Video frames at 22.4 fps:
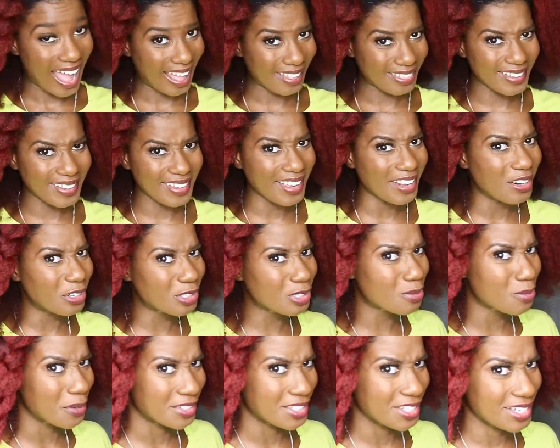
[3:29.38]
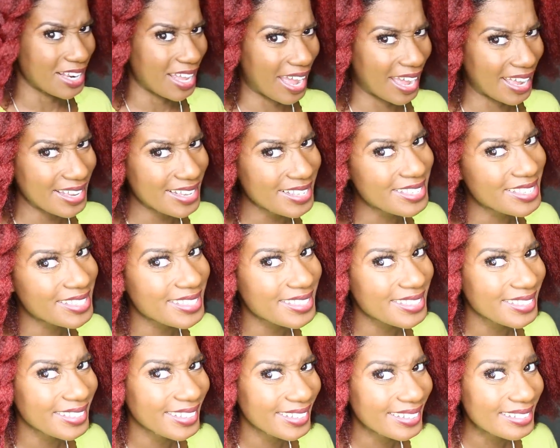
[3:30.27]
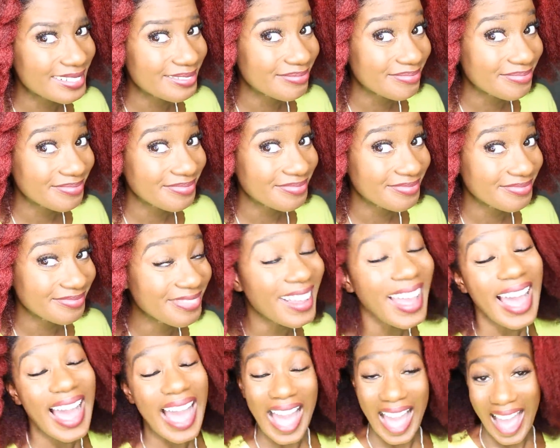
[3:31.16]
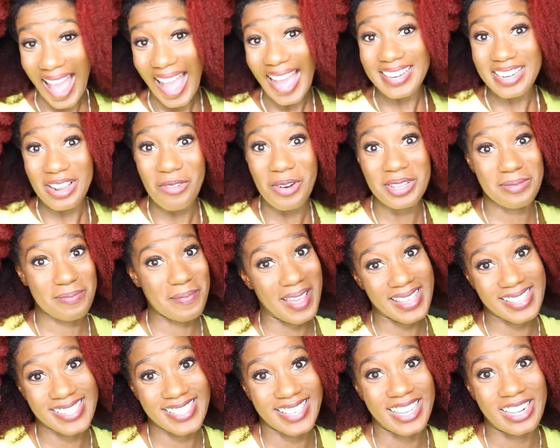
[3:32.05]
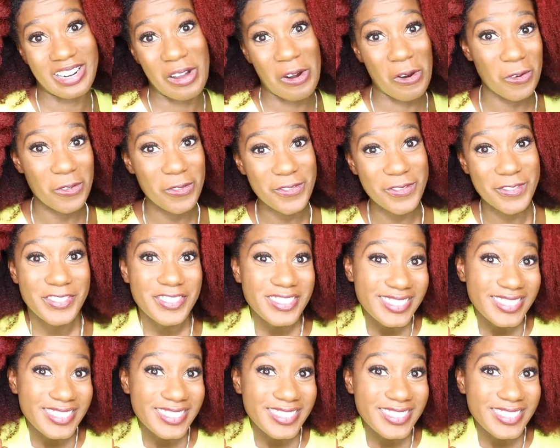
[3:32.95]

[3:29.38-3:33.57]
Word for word: I think it looks pretty nice. It was basic enough.